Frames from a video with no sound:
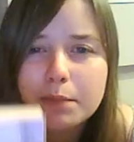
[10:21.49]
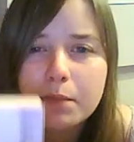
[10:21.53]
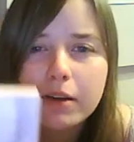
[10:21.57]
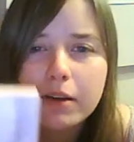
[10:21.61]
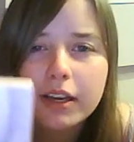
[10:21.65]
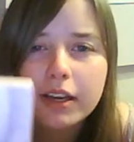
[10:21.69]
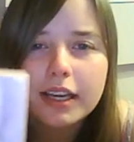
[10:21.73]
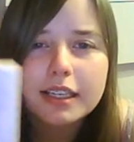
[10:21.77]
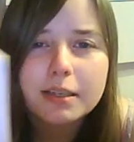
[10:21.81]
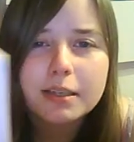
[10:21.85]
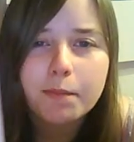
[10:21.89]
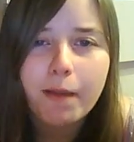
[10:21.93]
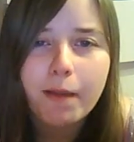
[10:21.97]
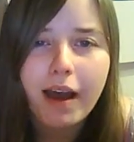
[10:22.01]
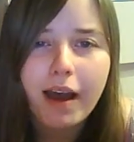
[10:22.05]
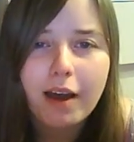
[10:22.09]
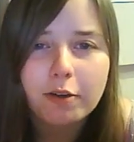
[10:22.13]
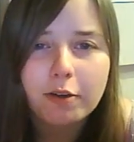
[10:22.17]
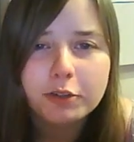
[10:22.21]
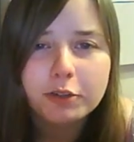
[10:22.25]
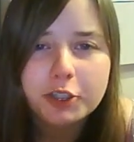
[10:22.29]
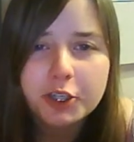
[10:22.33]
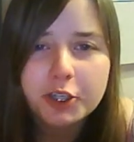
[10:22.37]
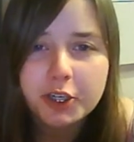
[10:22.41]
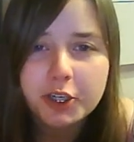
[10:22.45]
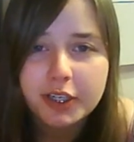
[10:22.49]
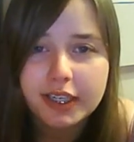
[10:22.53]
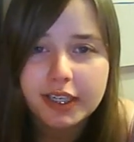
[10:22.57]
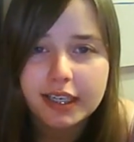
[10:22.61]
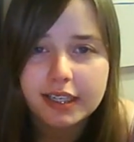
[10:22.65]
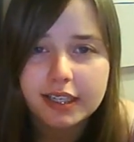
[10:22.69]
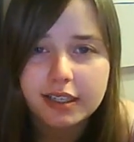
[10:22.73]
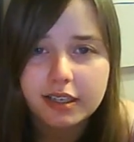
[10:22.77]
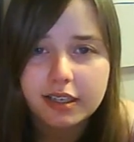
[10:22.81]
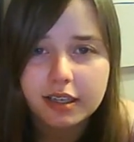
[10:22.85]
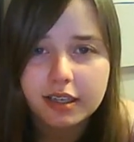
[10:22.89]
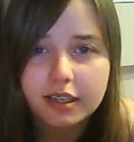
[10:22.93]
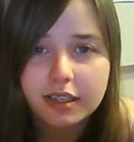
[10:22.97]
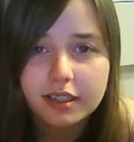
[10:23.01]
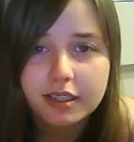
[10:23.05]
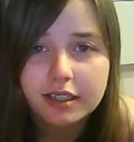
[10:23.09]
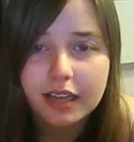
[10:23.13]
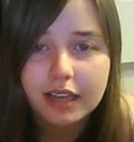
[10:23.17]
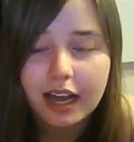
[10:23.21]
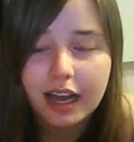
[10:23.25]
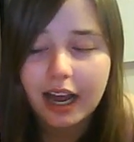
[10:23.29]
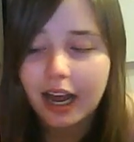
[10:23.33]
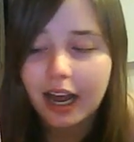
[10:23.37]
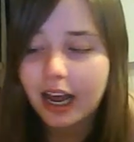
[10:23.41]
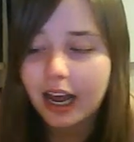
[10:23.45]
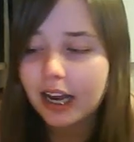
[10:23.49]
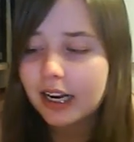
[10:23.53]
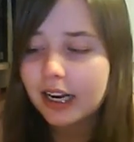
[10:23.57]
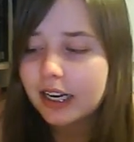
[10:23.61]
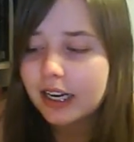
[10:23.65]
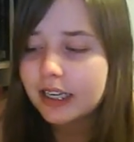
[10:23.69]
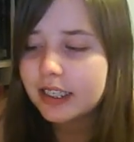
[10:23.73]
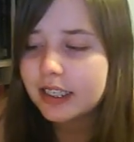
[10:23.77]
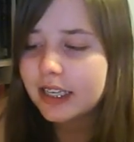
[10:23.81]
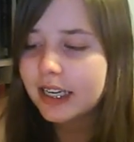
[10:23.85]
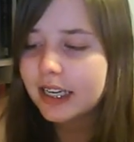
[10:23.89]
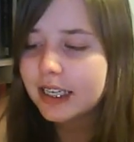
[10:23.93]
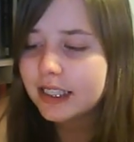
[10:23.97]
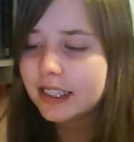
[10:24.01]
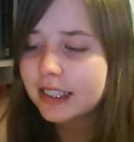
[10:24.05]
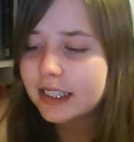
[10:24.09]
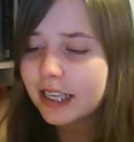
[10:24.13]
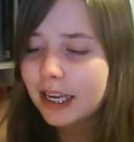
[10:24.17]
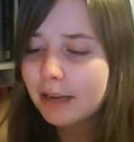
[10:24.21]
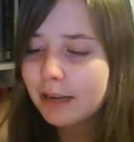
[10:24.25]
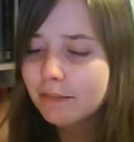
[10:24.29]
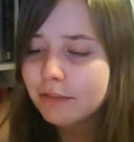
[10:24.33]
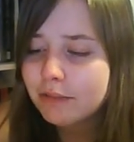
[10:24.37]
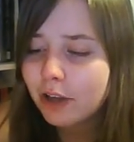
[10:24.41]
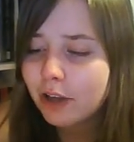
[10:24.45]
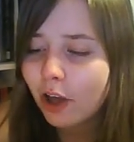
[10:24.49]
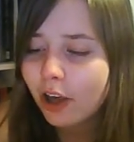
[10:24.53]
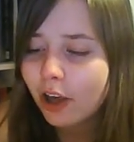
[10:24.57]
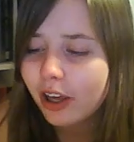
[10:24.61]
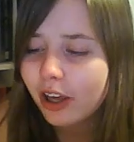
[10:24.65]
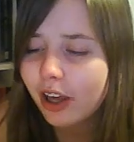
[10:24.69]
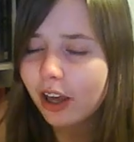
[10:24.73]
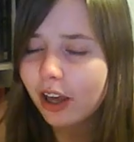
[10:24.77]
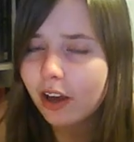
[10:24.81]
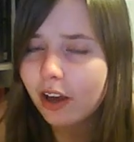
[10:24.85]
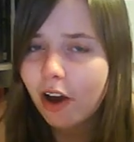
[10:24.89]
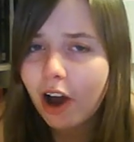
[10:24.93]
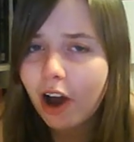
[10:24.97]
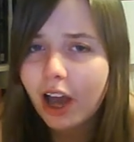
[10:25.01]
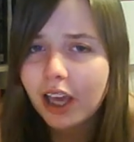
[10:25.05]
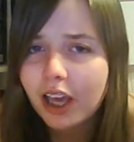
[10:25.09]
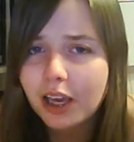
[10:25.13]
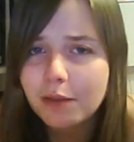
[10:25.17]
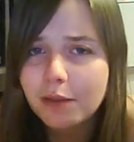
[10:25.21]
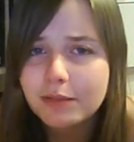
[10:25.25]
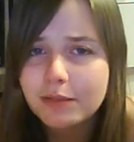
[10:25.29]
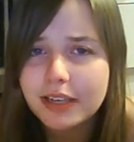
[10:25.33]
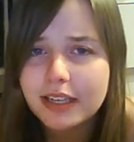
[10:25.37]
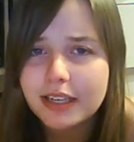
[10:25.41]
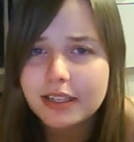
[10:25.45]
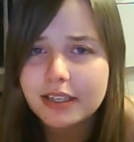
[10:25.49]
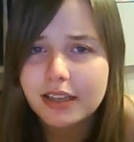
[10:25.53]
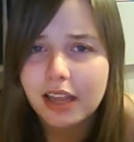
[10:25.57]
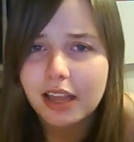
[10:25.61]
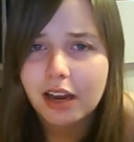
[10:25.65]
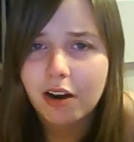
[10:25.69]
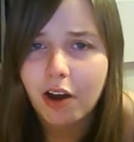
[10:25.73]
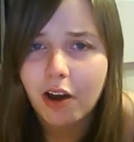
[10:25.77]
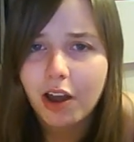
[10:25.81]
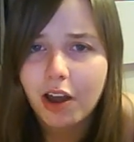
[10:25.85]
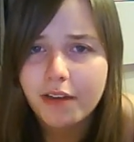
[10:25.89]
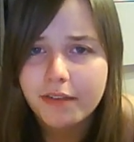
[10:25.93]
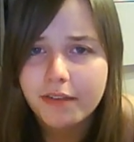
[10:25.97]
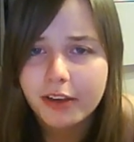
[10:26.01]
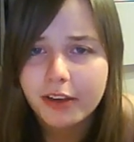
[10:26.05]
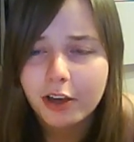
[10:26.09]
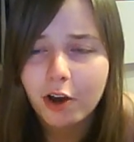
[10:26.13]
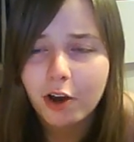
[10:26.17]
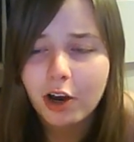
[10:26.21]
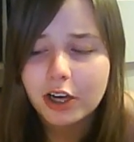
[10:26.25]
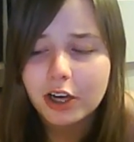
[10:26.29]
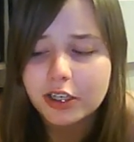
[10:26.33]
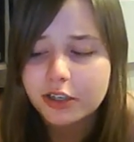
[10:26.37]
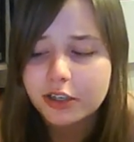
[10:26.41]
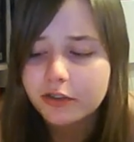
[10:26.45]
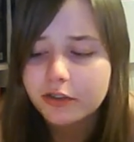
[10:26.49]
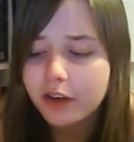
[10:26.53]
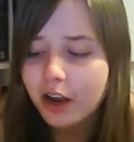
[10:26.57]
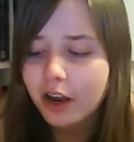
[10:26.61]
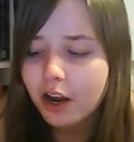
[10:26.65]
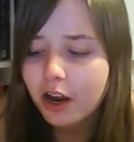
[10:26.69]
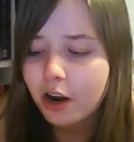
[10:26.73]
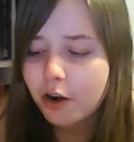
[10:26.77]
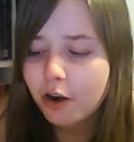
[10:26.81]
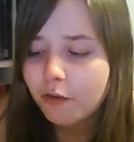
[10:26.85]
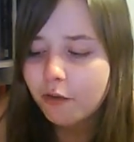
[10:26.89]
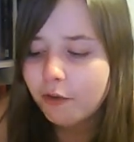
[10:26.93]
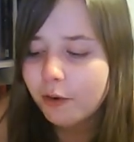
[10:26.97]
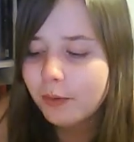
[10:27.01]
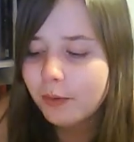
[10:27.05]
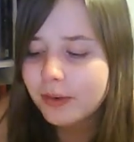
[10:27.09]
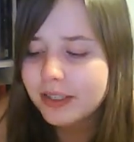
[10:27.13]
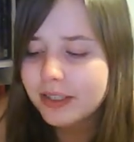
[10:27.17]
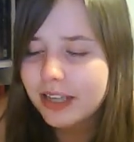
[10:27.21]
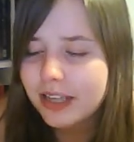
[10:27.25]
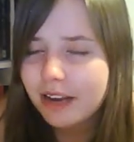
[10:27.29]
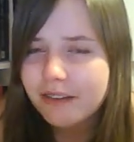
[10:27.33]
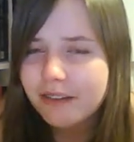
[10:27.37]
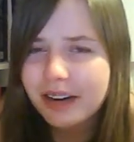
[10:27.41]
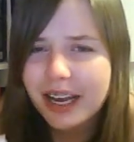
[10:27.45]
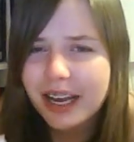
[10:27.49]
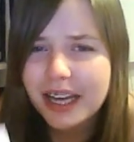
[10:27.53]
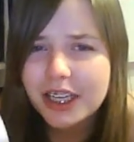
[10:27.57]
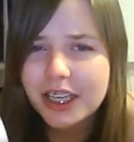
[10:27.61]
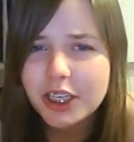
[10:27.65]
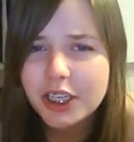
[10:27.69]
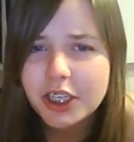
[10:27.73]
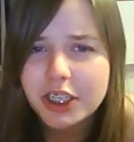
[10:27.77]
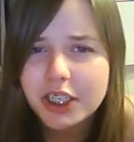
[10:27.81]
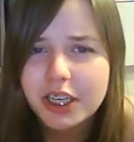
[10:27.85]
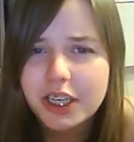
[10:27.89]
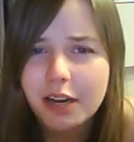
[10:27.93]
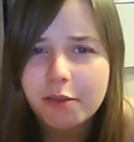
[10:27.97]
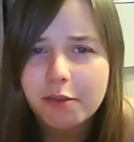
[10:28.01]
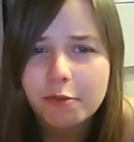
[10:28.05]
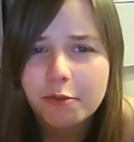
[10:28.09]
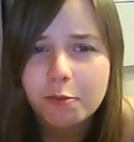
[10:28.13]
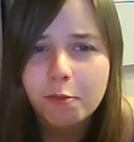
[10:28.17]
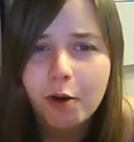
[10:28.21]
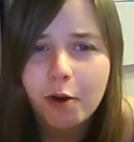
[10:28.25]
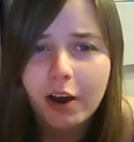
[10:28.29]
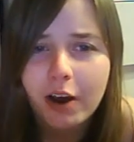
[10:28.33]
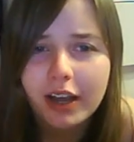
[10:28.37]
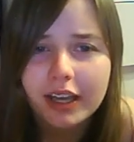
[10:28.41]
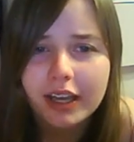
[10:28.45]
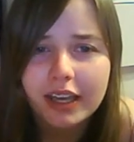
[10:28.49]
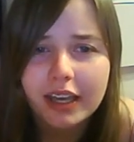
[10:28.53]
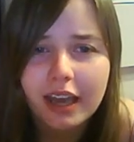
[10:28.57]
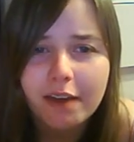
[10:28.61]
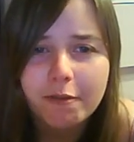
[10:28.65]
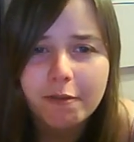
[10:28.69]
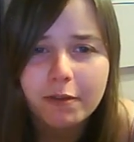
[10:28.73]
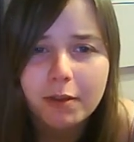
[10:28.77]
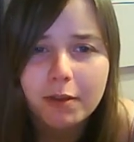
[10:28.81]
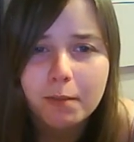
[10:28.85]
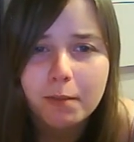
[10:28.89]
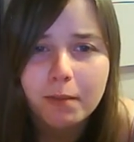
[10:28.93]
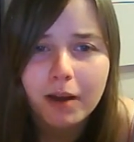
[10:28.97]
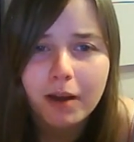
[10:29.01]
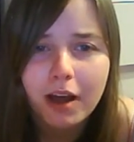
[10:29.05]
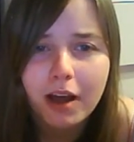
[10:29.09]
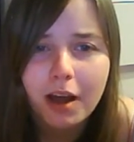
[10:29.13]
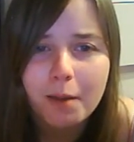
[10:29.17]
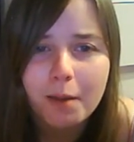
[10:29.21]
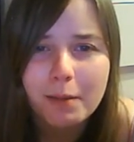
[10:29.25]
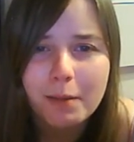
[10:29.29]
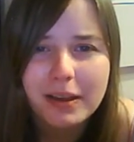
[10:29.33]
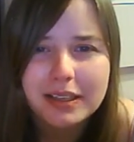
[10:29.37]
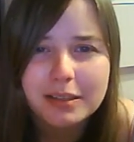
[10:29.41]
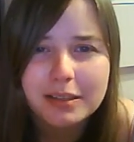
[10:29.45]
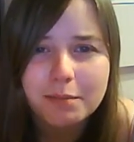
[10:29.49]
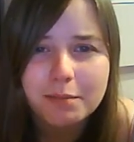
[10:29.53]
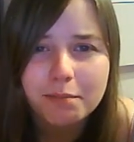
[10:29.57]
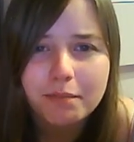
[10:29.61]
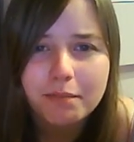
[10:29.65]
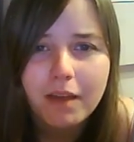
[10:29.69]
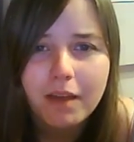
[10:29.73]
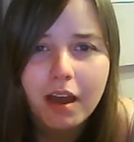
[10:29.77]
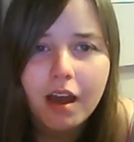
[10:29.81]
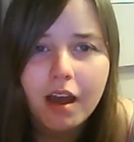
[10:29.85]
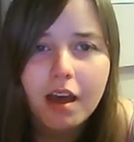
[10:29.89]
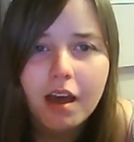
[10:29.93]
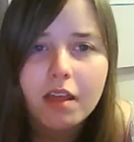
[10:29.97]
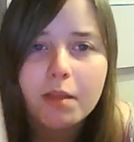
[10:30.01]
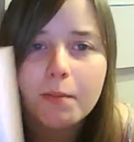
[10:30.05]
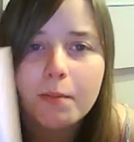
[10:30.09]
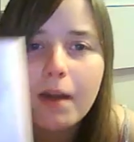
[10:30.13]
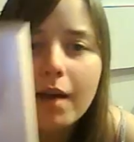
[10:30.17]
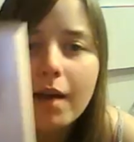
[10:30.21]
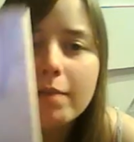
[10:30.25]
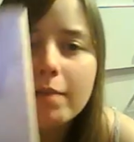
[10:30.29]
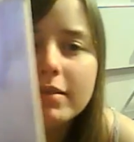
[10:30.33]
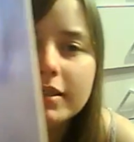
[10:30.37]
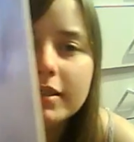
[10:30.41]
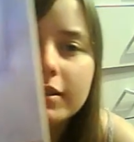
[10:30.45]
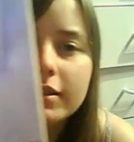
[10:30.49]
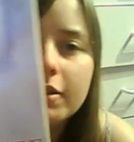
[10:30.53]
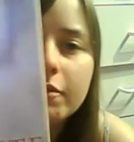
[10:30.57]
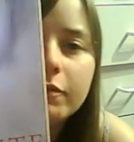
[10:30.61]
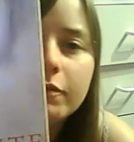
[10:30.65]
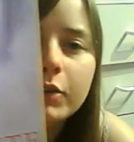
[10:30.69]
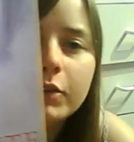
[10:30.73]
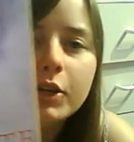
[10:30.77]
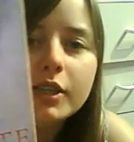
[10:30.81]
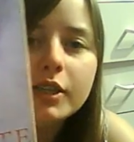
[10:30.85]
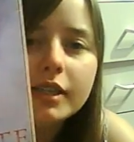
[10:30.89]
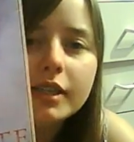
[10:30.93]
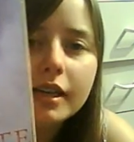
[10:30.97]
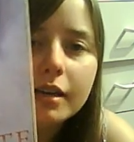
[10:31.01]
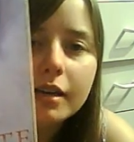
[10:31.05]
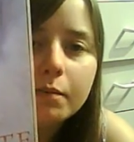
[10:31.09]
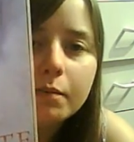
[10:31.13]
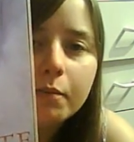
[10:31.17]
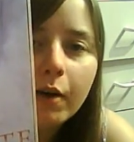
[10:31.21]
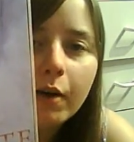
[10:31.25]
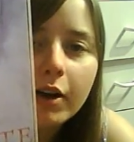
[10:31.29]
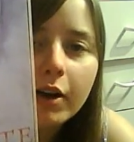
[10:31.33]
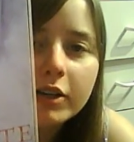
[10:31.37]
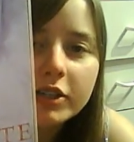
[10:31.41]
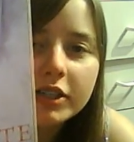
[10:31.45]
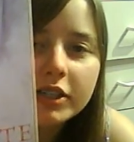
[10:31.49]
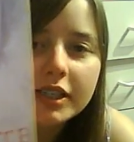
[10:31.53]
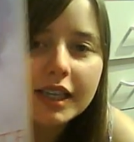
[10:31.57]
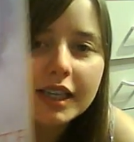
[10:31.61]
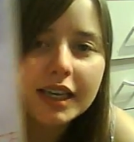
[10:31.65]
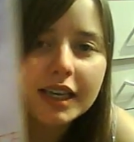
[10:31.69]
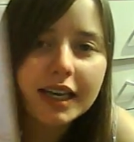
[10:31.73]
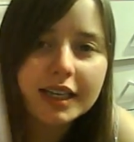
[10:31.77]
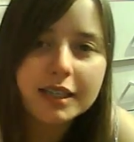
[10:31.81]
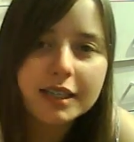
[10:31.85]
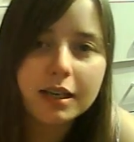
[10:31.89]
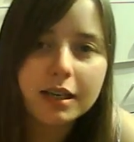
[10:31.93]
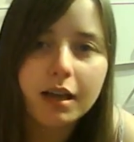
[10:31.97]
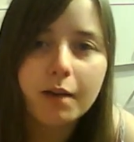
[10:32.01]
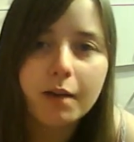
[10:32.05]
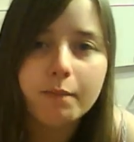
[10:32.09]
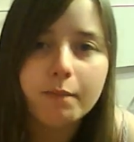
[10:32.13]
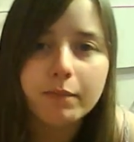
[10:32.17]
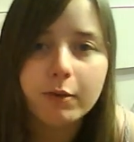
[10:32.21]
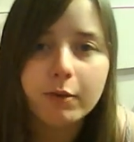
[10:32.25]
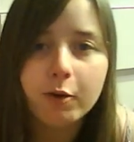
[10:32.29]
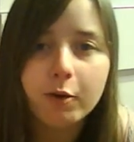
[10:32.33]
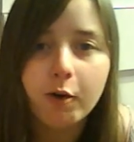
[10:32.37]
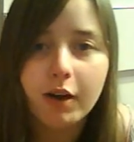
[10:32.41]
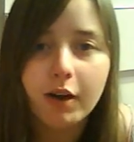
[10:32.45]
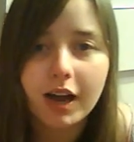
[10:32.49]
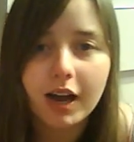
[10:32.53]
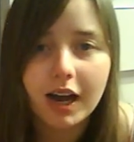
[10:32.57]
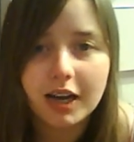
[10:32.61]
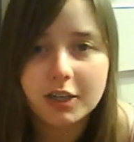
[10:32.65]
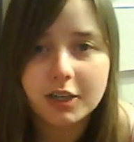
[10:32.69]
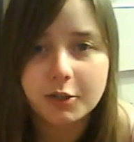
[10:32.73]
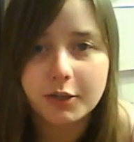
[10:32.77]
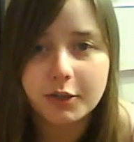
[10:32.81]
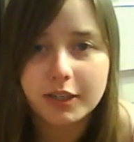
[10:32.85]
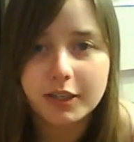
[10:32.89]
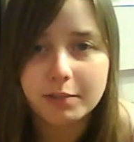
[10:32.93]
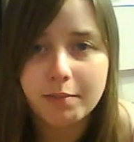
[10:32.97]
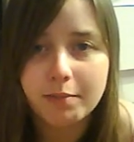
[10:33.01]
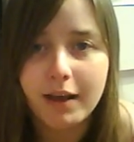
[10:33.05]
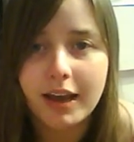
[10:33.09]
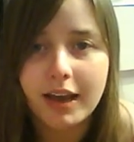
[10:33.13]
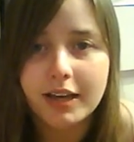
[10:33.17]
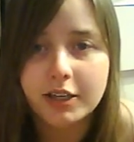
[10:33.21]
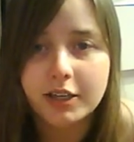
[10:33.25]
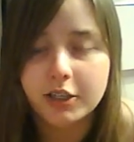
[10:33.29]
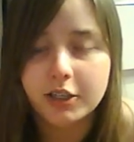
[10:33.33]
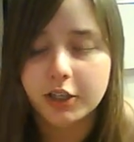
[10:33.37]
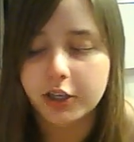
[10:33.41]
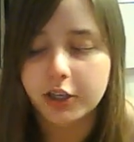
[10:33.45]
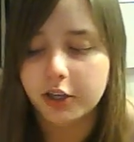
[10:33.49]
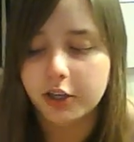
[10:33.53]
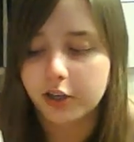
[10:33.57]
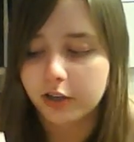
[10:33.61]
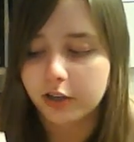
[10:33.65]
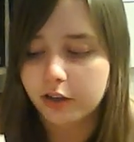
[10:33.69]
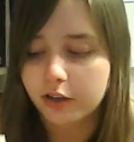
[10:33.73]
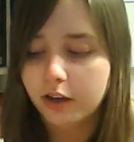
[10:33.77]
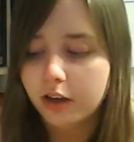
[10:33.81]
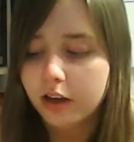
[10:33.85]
book is about two sisters, and it seems like a guy comes into their life and kind of ruins their relationship from what I can get from the blurb. The blurb isn't confusing, but I just think it's quite hard to explain to you.